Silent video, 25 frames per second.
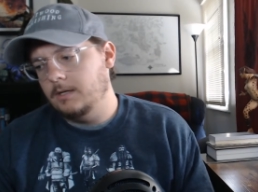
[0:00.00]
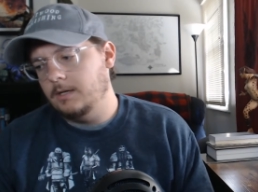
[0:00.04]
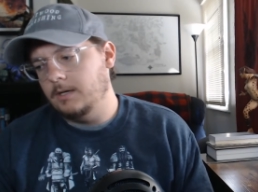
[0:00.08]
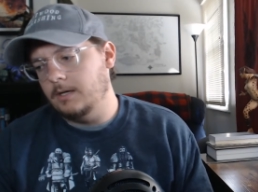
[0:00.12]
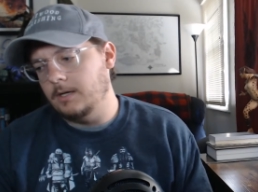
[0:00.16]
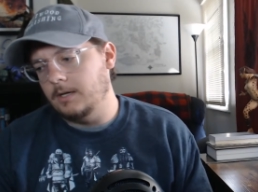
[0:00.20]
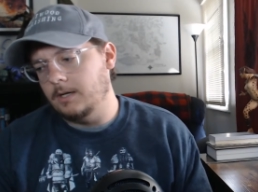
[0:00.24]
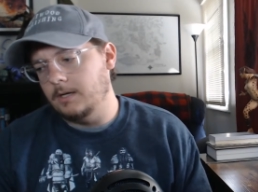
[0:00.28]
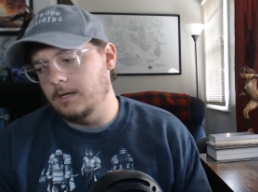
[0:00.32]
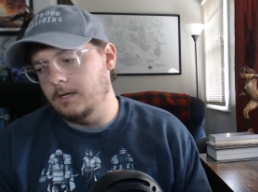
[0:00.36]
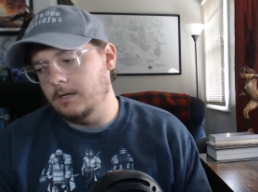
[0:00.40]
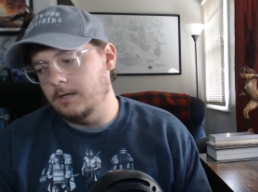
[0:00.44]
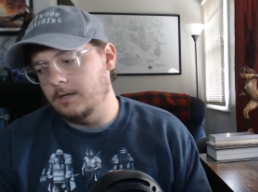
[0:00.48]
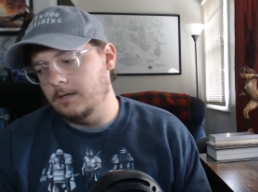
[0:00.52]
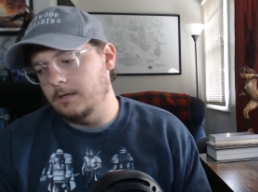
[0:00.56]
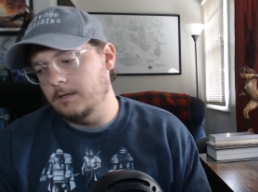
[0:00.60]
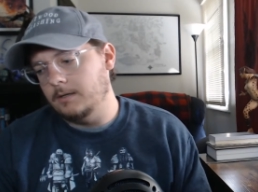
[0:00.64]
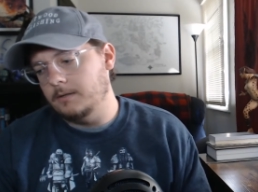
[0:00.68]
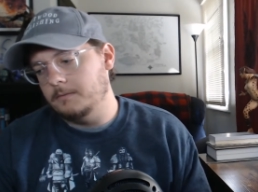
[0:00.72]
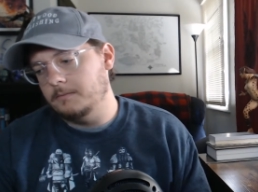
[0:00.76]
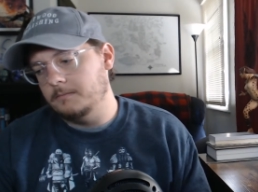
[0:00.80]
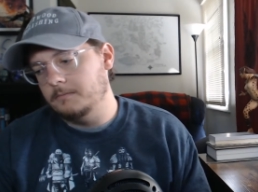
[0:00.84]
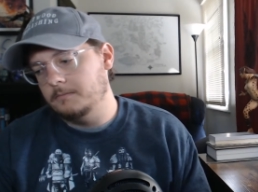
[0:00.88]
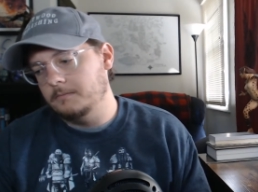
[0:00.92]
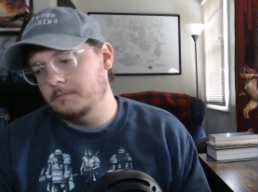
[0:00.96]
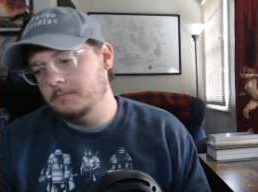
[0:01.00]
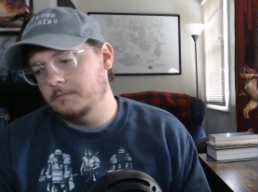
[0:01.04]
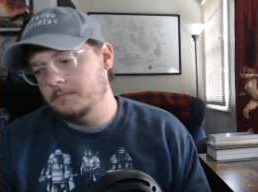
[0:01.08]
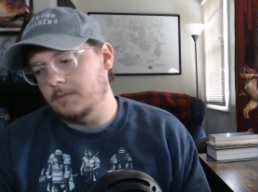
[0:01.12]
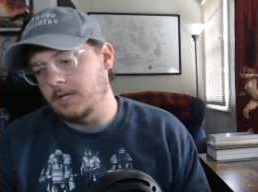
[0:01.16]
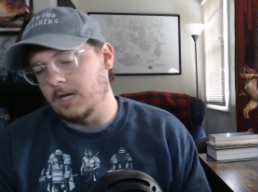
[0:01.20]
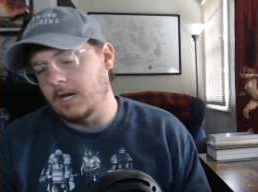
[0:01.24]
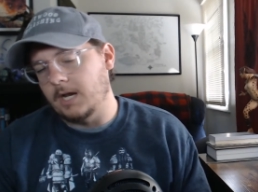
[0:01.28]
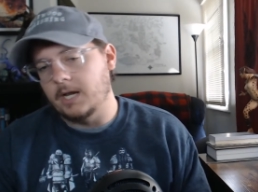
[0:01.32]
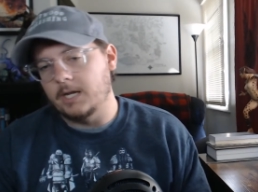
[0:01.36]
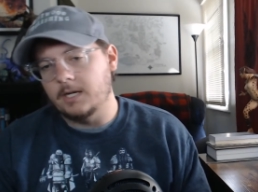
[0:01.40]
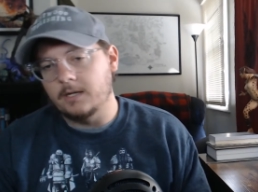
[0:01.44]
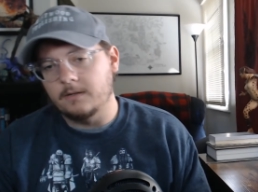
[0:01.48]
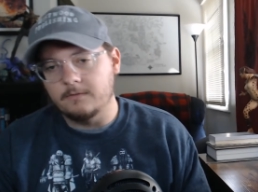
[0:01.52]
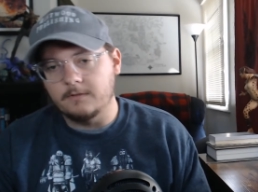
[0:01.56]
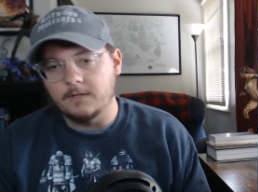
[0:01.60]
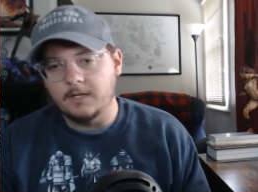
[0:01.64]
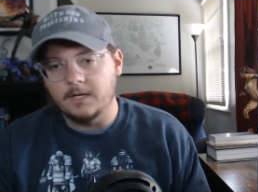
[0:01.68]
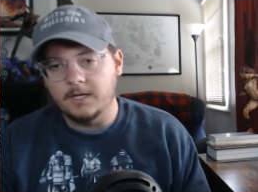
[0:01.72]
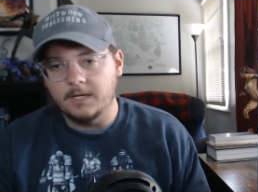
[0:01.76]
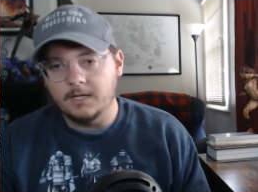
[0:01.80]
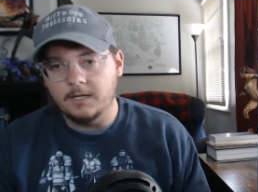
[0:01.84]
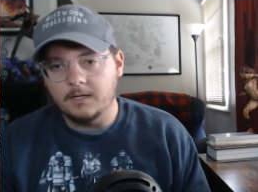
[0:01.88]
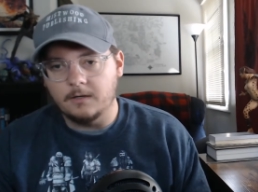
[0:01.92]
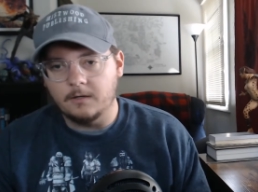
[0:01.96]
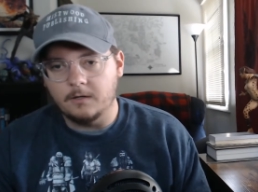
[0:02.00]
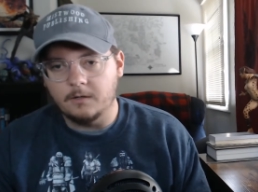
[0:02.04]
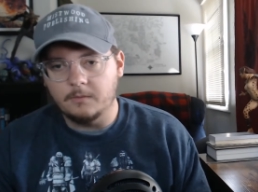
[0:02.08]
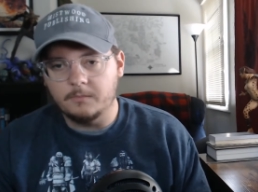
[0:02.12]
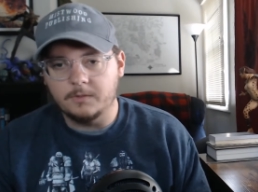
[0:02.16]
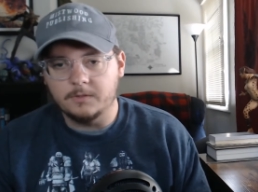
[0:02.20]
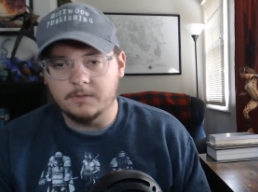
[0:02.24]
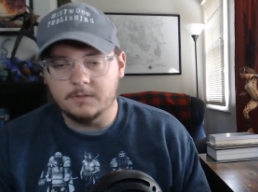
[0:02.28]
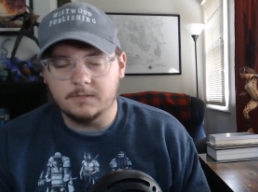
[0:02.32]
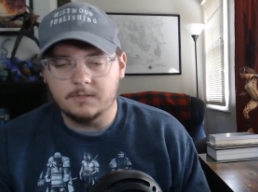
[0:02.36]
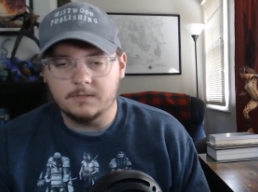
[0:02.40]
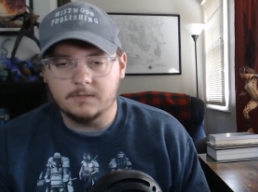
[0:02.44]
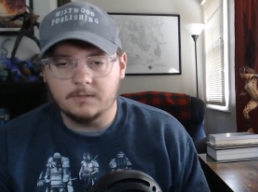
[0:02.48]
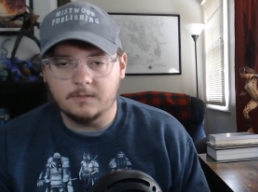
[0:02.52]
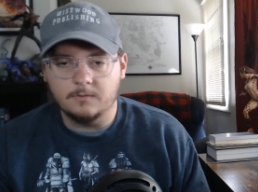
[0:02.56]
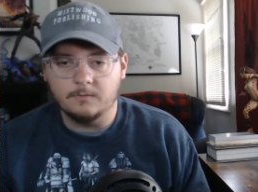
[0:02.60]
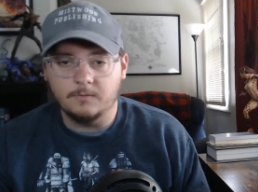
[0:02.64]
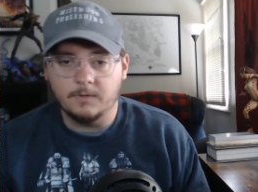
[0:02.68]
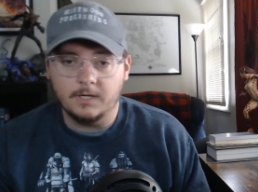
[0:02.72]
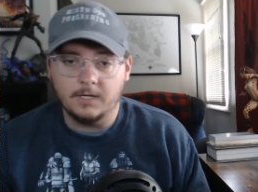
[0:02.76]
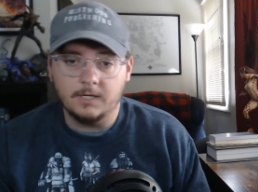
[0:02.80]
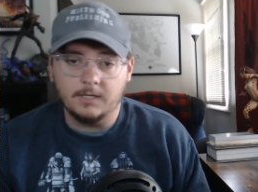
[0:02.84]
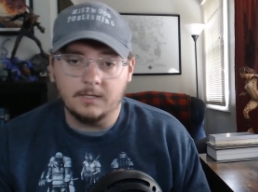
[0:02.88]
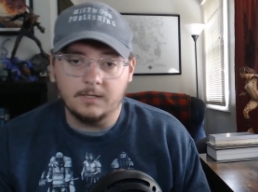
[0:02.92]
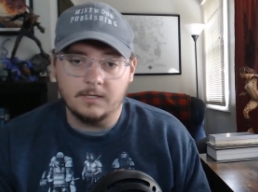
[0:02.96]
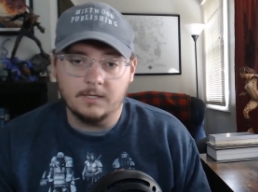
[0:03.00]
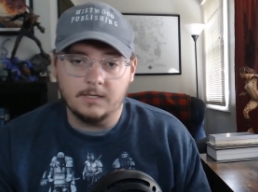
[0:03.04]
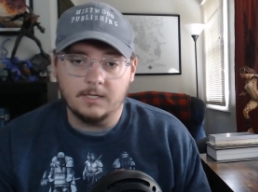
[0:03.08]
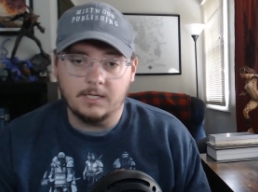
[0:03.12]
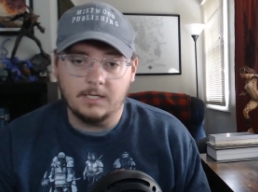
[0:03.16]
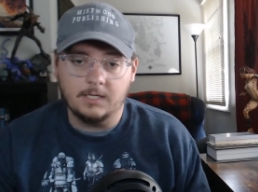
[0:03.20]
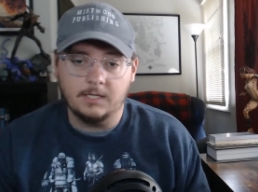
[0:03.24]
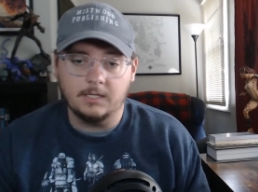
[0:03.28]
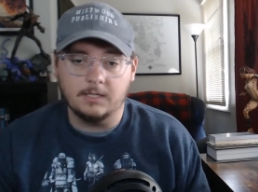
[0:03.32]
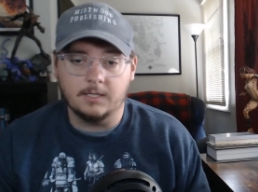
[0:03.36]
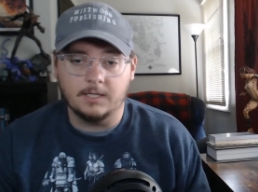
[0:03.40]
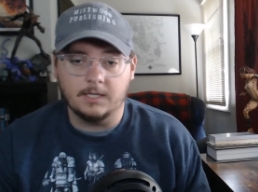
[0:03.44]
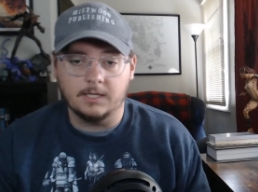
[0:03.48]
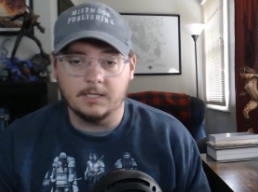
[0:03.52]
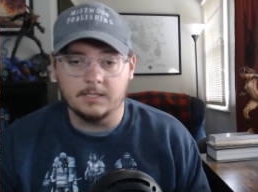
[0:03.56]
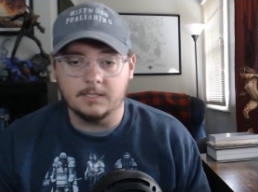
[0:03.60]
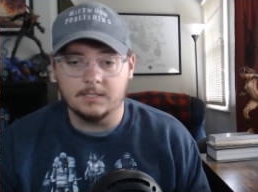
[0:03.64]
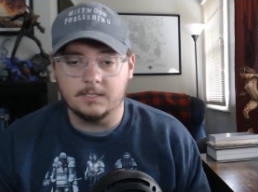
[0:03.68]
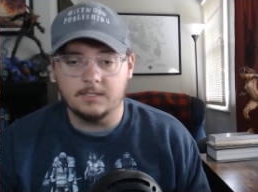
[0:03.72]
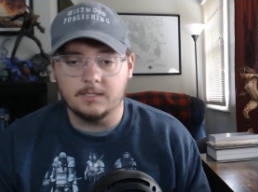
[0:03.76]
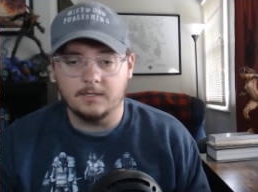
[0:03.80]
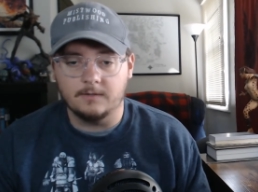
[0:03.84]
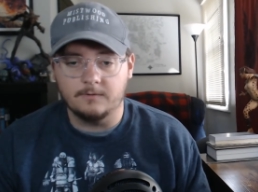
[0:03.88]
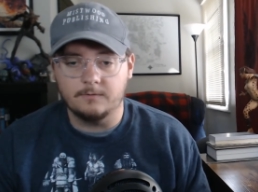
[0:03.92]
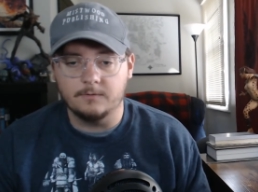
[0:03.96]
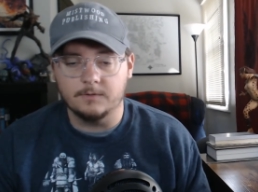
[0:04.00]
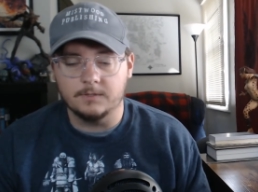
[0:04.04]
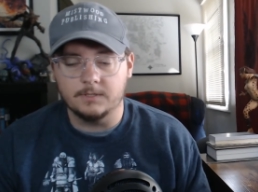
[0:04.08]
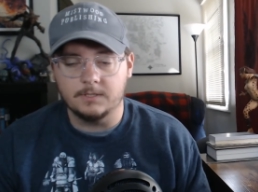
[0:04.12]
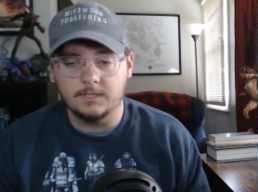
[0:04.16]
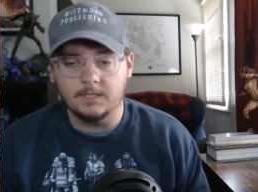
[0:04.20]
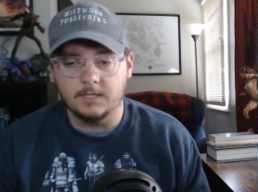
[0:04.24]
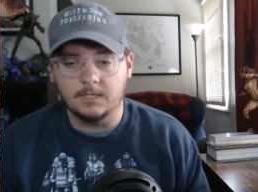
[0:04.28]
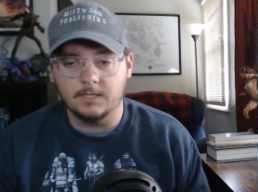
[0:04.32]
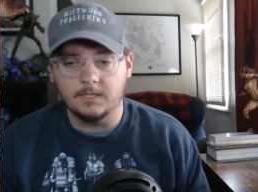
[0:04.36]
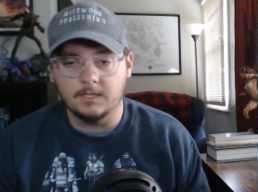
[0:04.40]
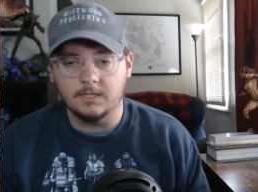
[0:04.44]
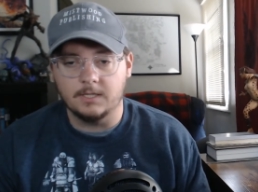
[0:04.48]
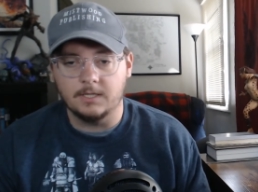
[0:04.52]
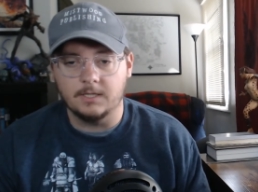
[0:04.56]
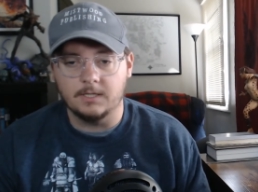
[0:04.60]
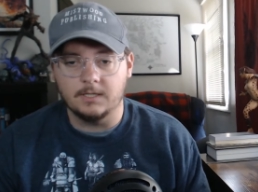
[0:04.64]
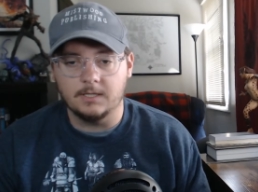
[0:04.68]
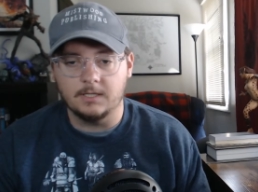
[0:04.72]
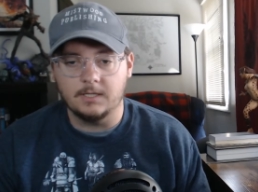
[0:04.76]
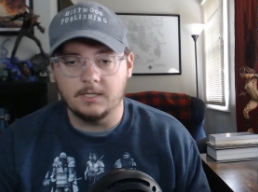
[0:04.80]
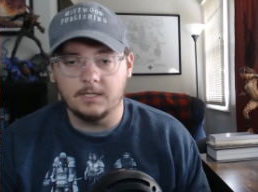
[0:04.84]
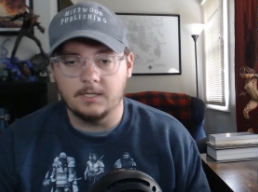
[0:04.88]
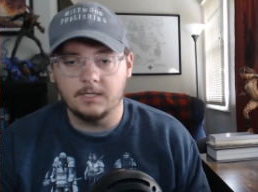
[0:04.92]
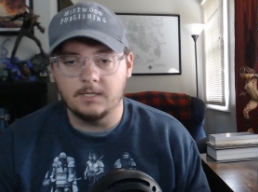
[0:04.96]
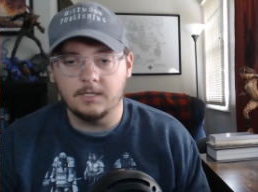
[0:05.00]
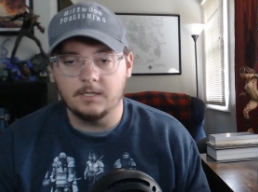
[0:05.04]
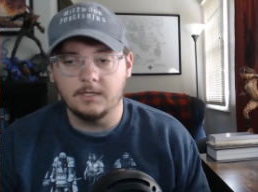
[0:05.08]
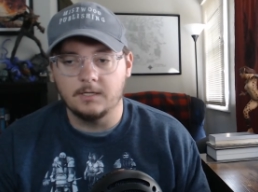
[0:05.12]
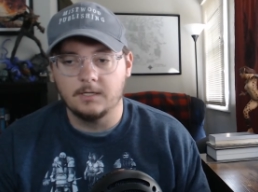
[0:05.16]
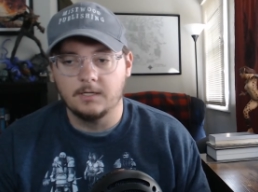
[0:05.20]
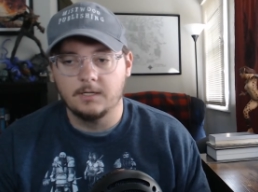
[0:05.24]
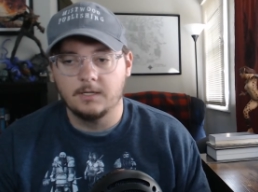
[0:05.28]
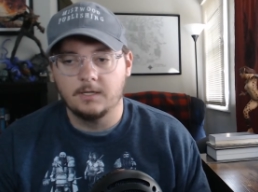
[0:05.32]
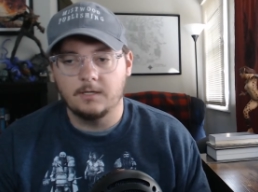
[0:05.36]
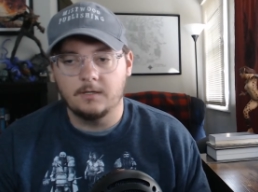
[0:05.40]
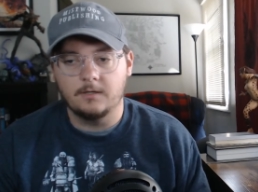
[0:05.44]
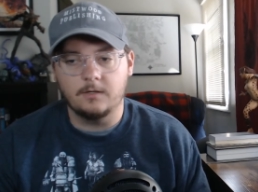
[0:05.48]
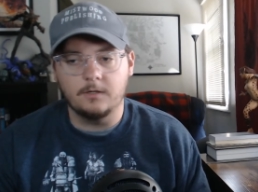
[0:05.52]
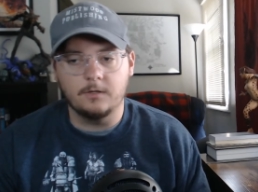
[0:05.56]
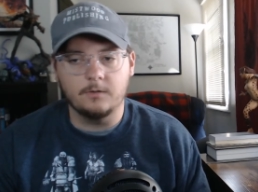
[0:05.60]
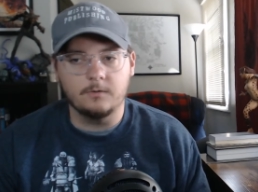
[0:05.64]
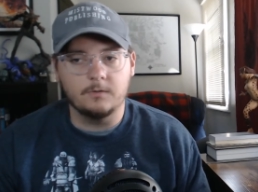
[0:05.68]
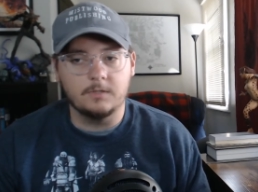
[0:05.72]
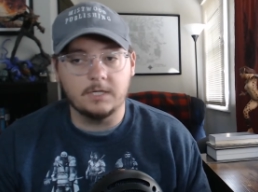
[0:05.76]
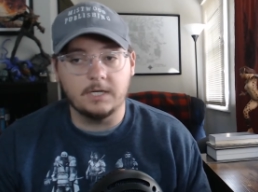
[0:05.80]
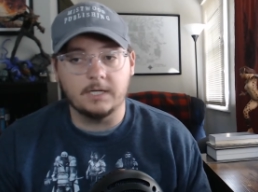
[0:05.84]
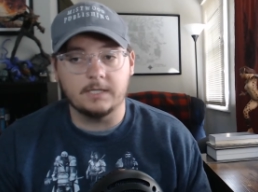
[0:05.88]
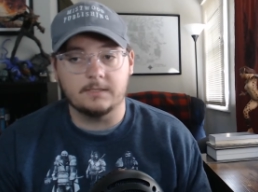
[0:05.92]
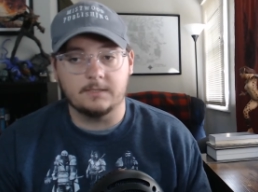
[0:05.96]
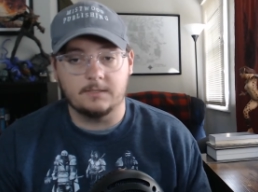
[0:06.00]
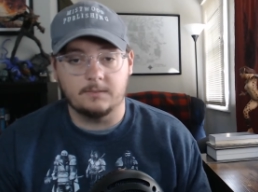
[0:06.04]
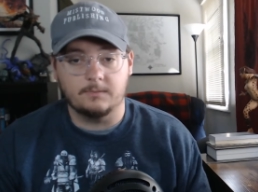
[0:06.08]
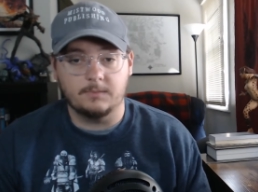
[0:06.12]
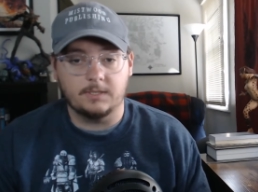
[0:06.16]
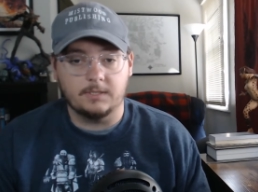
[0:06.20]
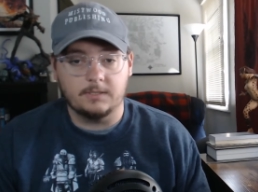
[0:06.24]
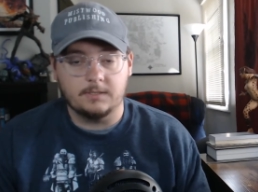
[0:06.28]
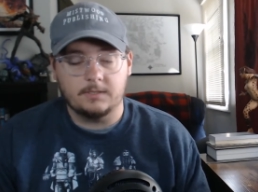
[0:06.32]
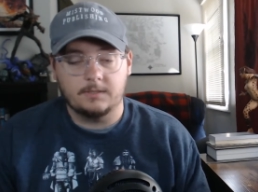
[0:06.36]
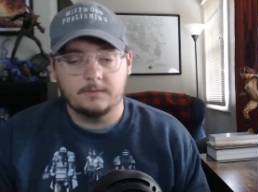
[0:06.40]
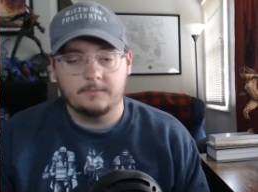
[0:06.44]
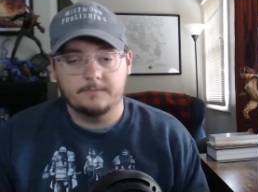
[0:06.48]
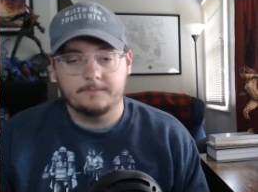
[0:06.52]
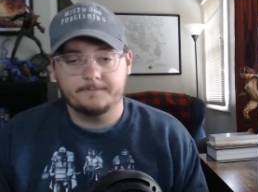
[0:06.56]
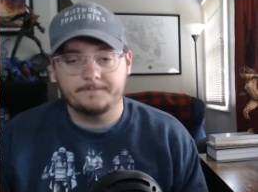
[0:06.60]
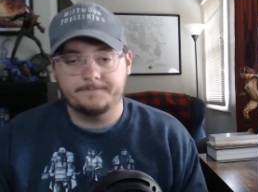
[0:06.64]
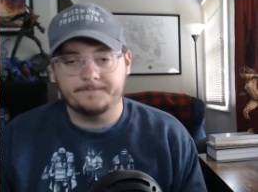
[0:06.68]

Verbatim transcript: uh, kind of like almost the way that healing and stuff was done in the New Testament,